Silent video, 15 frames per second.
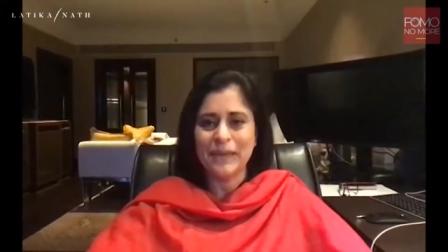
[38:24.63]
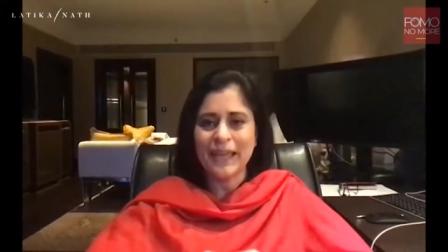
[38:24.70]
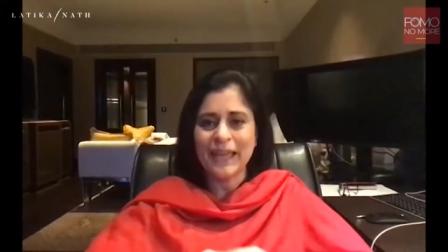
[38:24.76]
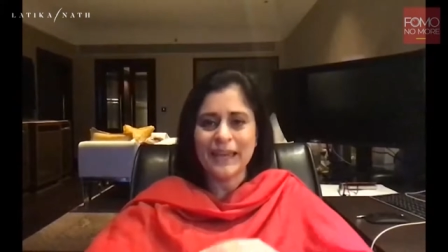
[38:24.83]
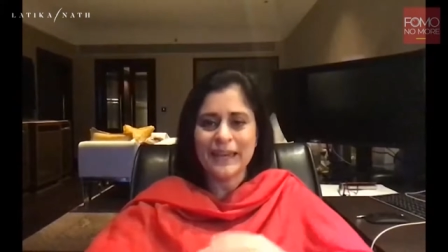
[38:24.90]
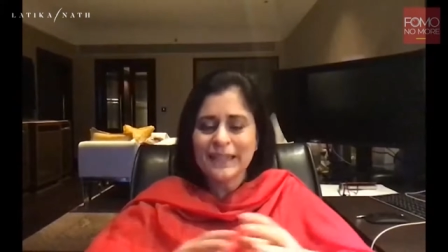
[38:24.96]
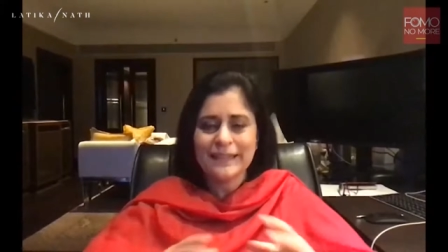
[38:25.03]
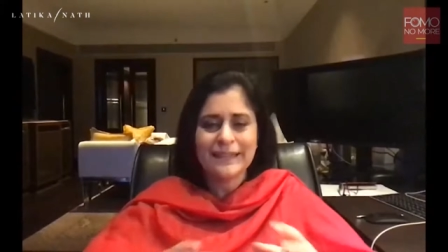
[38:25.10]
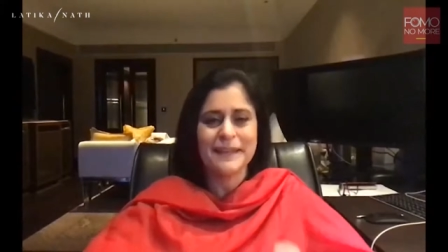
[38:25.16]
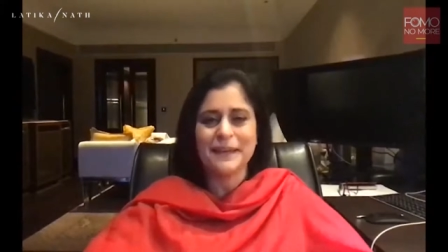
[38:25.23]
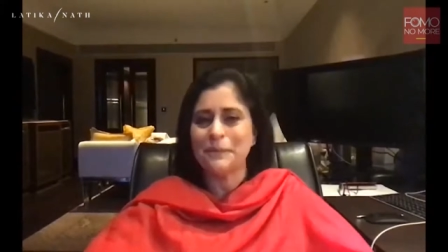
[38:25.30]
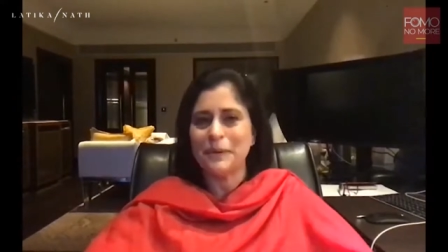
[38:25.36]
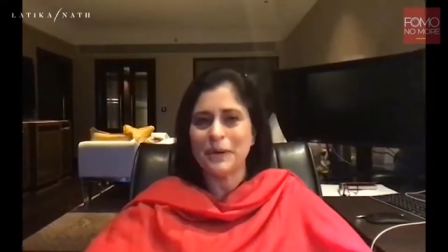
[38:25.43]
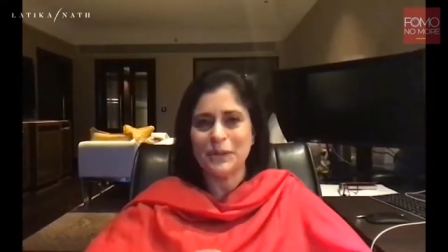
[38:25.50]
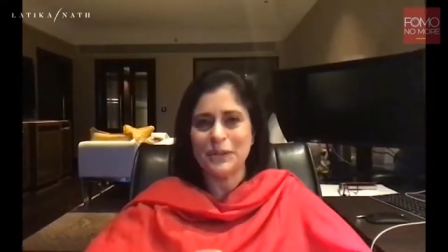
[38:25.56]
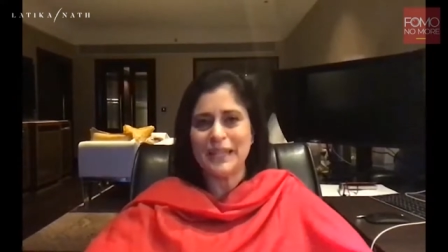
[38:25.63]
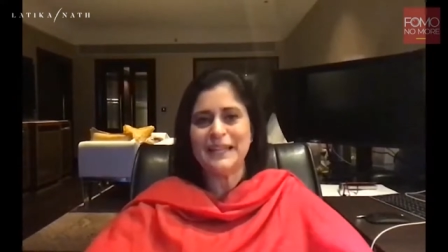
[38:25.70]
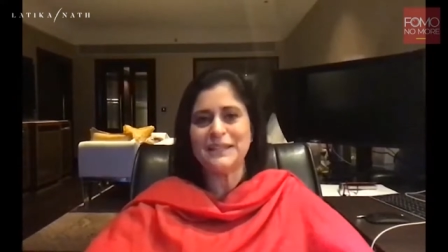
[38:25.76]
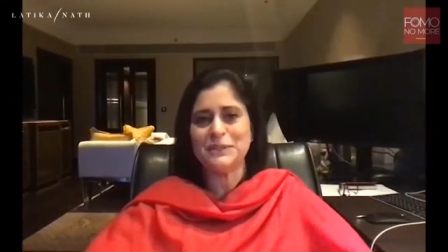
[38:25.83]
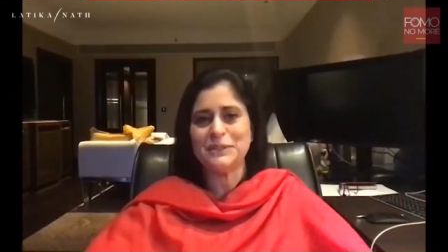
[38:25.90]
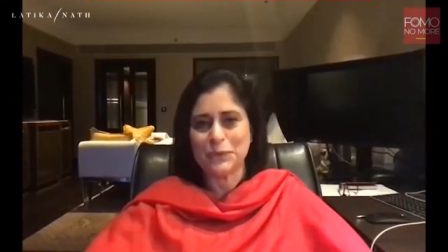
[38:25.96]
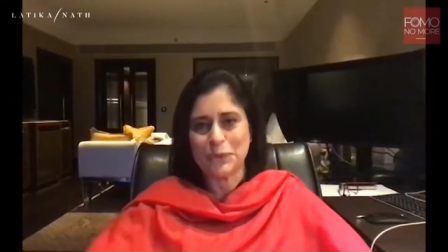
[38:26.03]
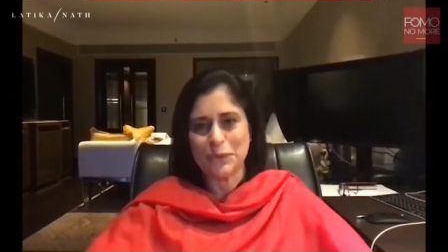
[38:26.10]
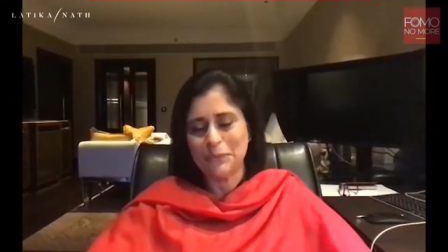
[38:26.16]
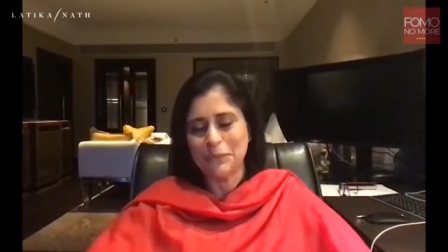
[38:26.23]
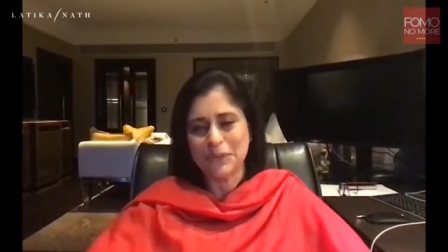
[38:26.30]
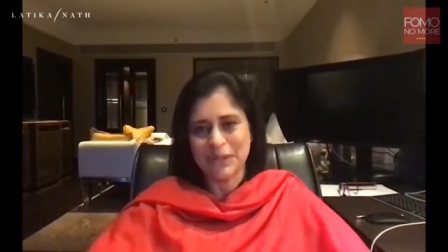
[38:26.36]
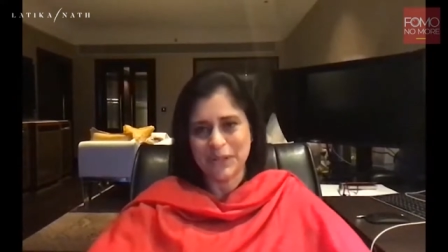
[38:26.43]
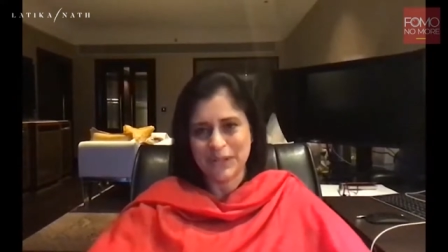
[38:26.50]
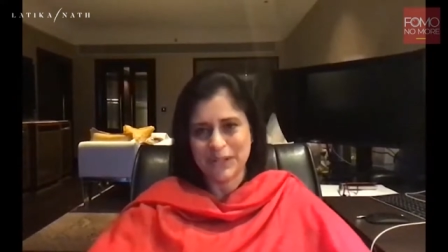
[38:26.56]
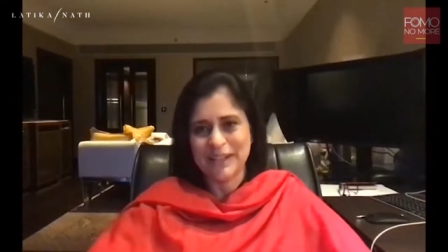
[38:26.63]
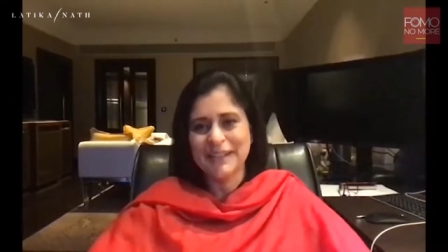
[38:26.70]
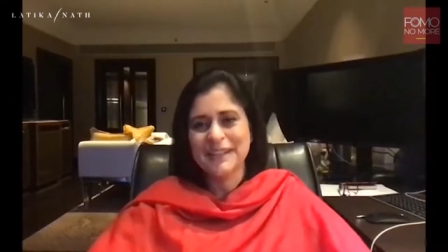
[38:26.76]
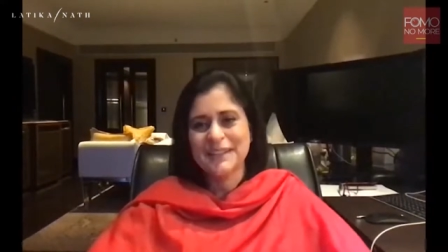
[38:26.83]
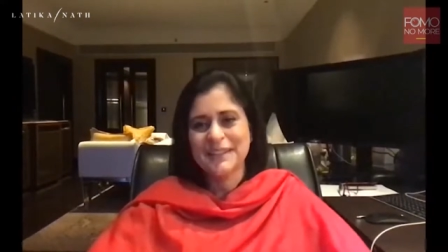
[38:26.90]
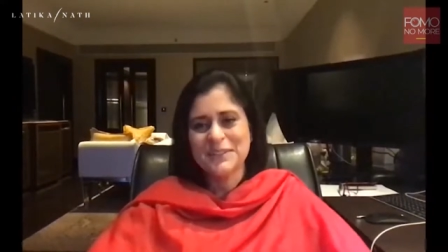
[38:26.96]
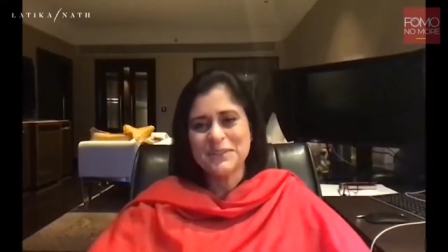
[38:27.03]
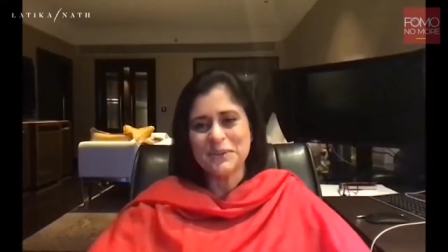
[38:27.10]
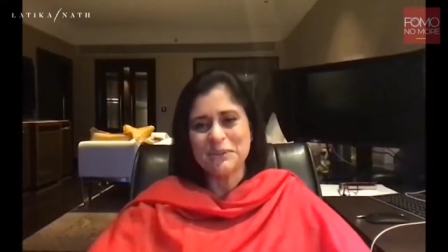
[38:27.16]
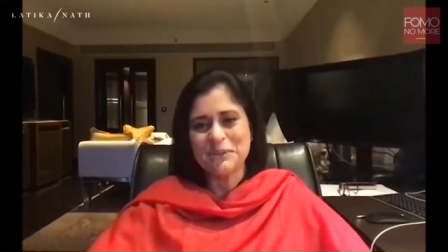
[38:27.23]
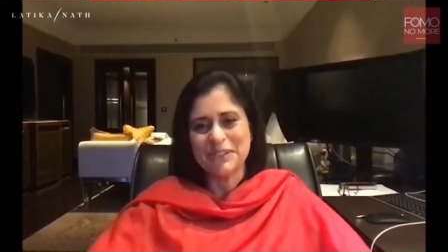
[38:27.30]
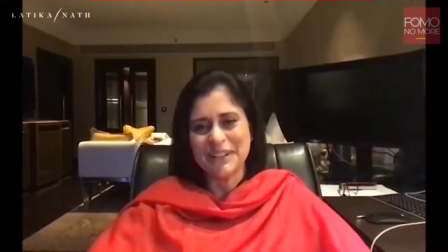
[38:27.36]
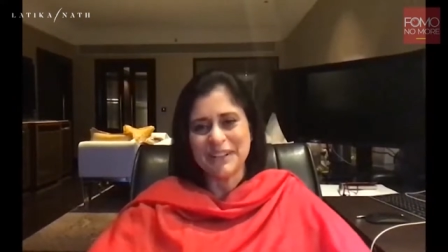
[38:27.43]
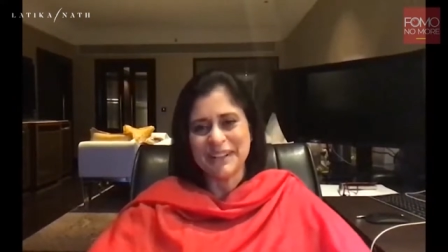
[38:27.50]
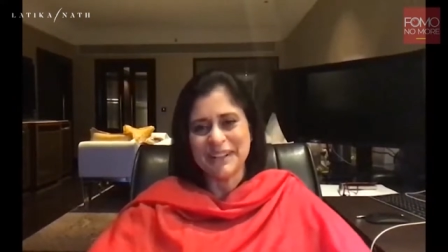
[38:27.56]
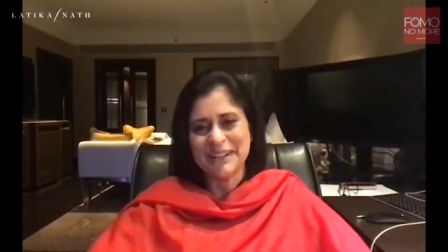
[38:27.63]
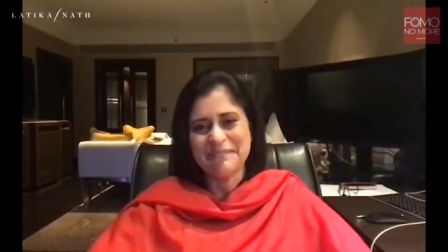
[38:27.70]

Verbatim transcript: anything about that sort of work so far.